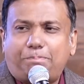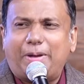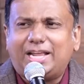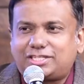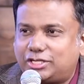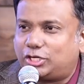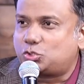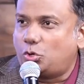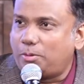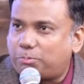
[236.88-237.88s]
pastor
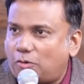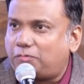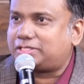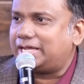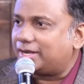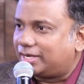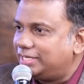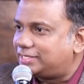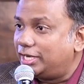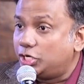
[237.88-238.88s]
is going to prophesy and
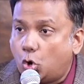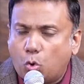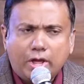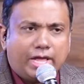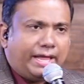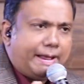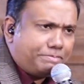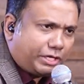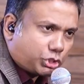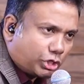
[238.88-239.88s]
release healing. No,
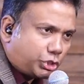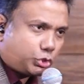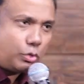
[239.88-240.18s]
in the church